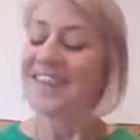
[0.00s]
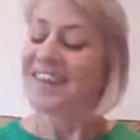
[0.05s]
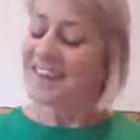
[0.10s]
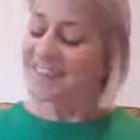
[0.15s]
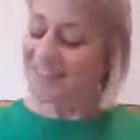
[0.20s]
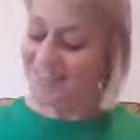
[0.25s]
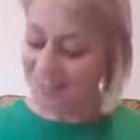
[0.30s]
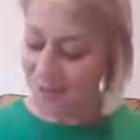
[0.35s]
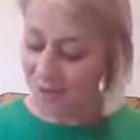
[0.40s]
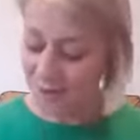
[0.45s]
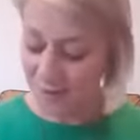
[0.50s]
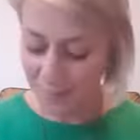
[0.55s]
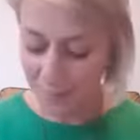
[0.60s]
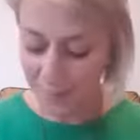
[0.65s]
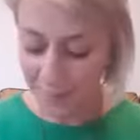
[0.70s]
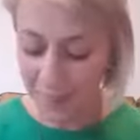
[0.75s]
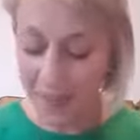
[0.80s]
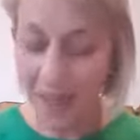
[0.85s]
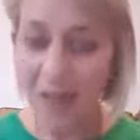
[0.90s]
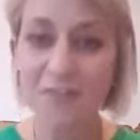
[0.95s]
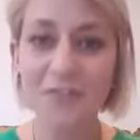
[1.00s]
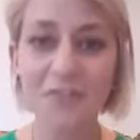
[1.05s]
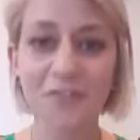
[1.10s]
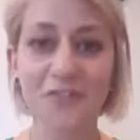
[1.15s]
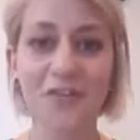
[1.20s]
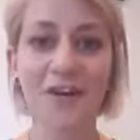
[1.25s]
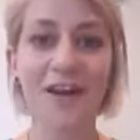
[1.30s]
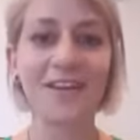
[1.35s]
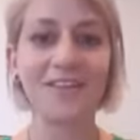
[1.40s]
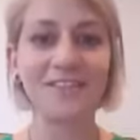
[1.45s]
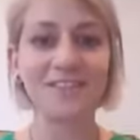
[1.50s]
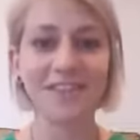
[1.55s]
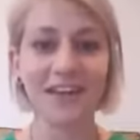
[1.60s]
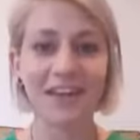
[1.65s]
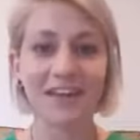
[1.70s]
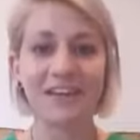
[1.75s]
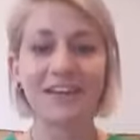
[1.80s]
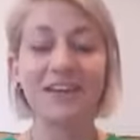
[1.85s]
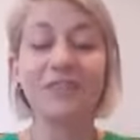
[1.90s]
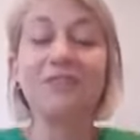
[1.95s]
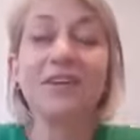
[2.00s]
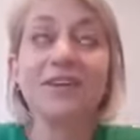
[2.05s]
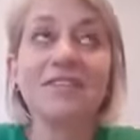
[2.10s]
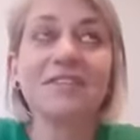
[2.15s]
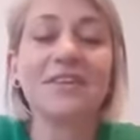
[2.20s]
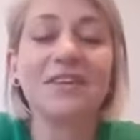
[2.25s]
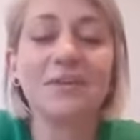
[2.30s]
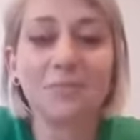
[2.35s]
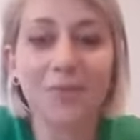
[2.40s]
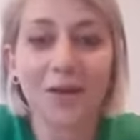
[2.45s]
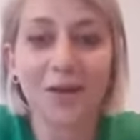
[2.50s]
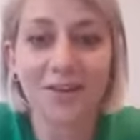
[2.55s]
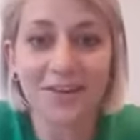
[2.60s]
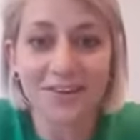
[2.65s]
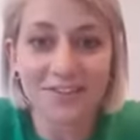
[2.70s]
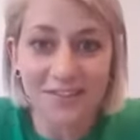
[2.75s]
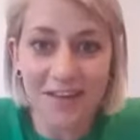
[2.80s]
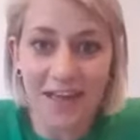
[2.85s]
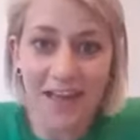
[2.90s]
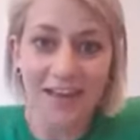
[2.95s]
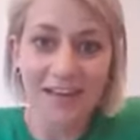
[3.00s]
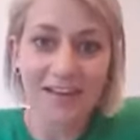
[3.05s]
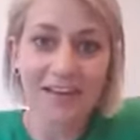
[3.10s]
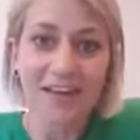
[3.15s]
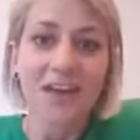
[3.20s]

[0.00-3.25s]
So I have a friend, and he recently broke his leg,